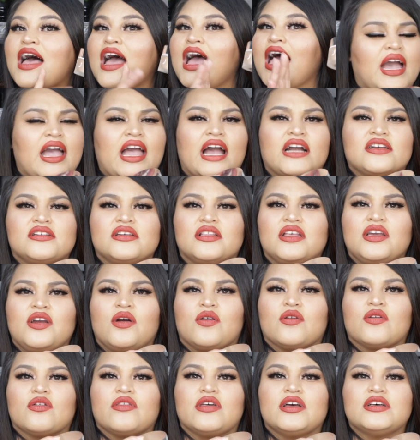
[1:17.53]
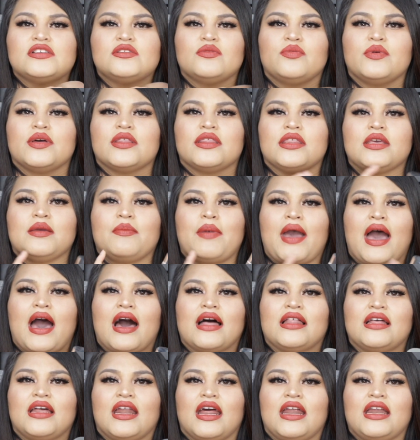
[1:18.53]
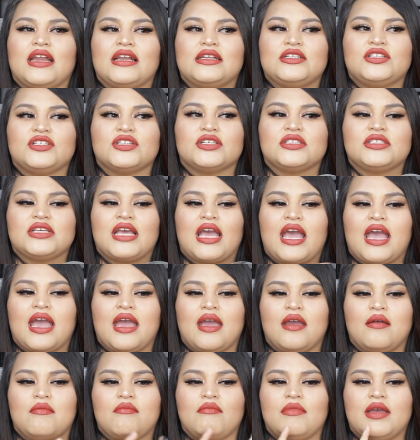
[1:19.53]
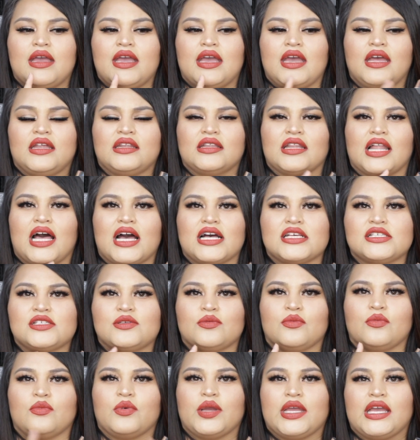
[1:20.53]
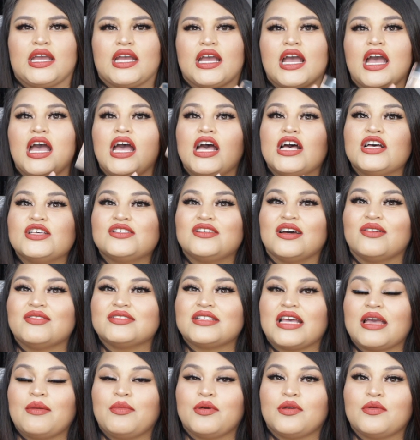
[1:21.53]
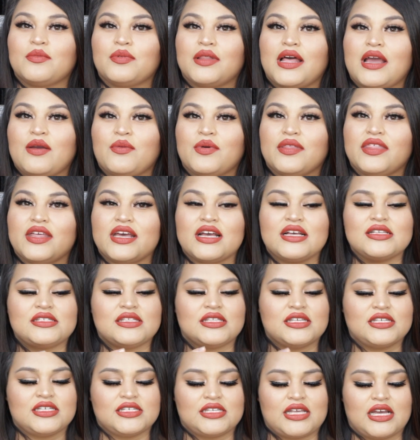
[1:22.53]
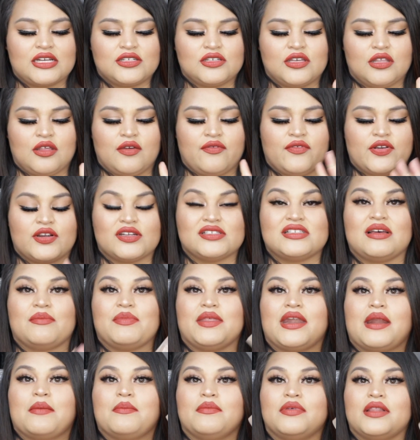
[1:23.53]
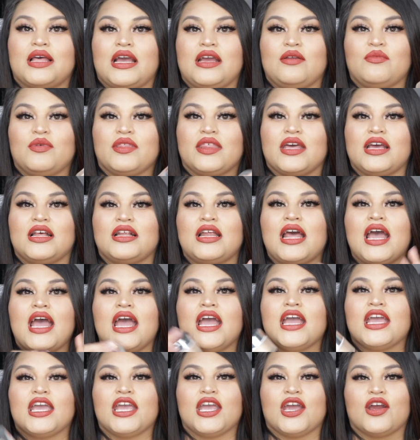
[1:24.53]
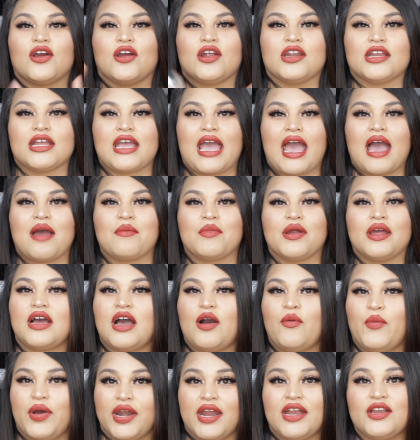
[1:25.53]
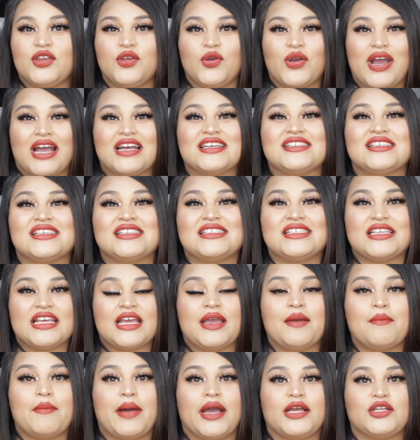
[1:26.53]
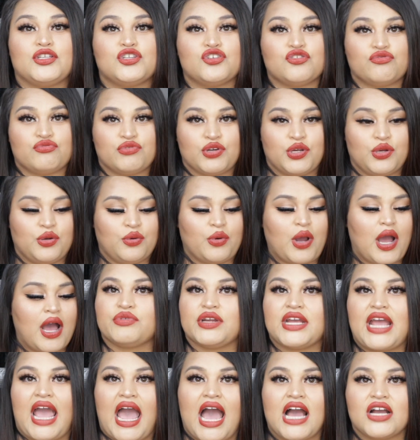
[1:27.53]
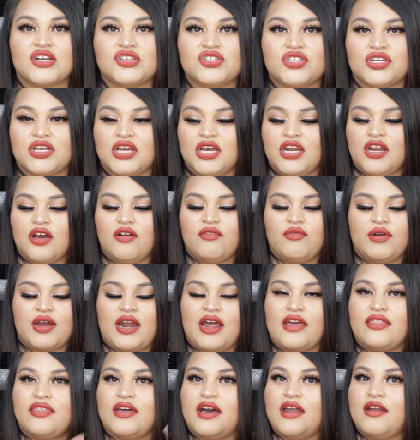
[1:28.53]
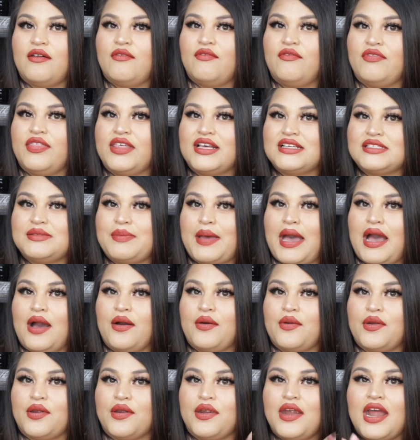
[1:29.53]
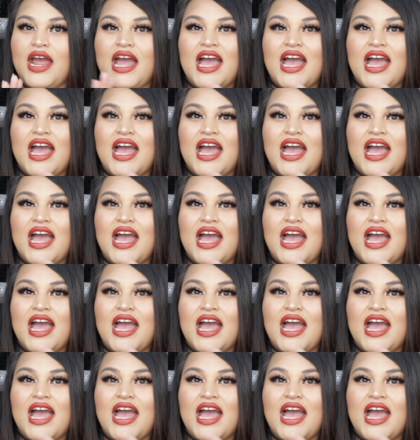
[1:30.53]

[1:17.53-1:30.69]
I actually ordered this with the palette and it just came in last week, so I was able to play with this. This is actually the first time that I'm playing with it here on camera. I wanted you guys to see my true reaction of what I thought of this powder.